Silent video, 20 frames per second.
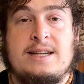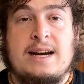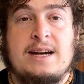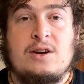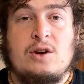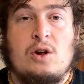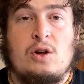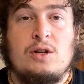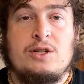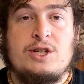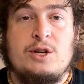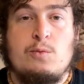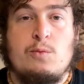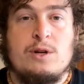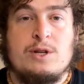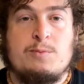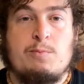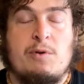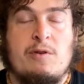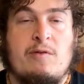technology
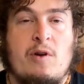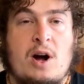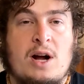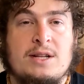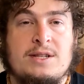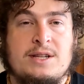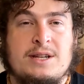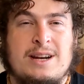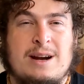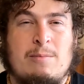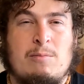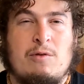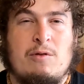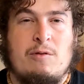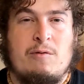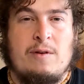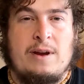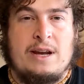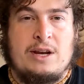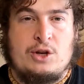which provides a number
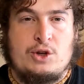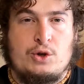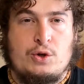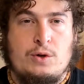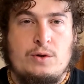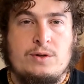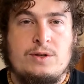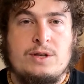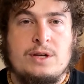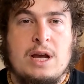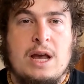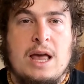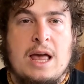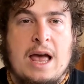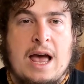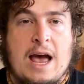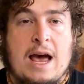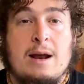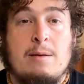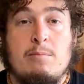of issues
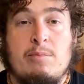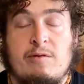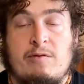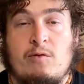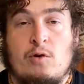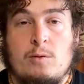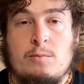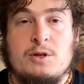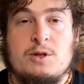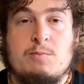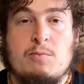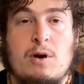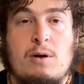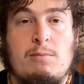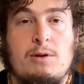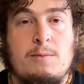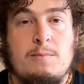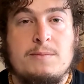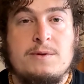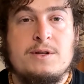and performance
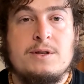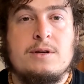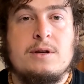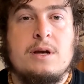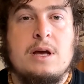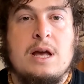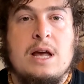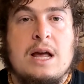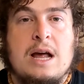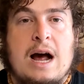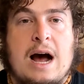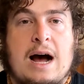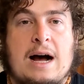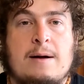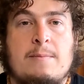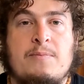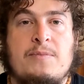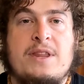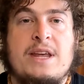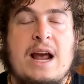problems.
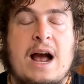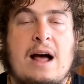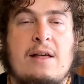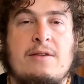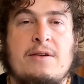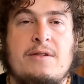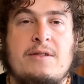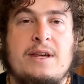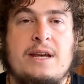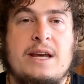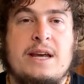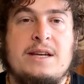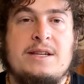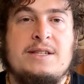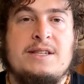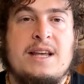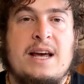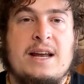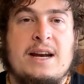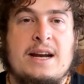The other thing
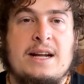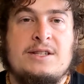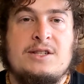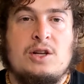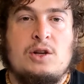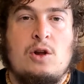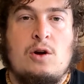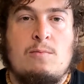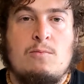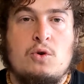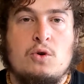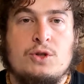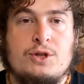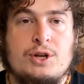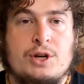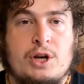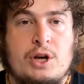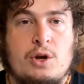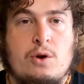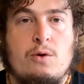is that it's a lot more
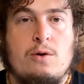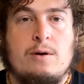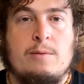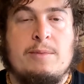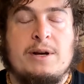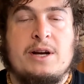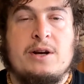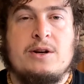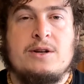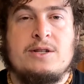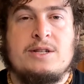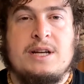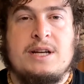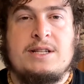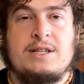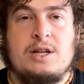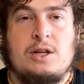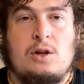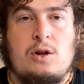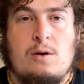secure because
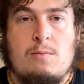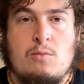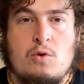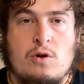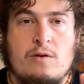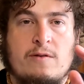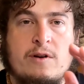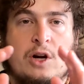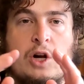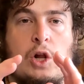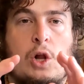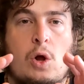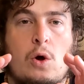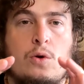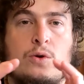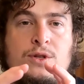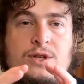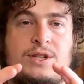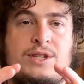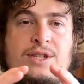it's a lot more of a
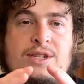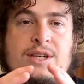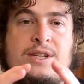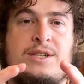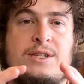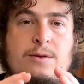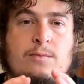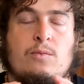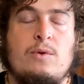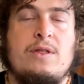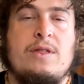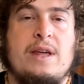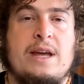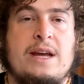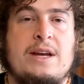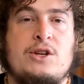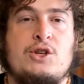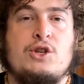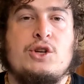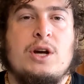closed system with
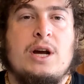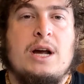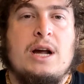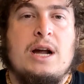each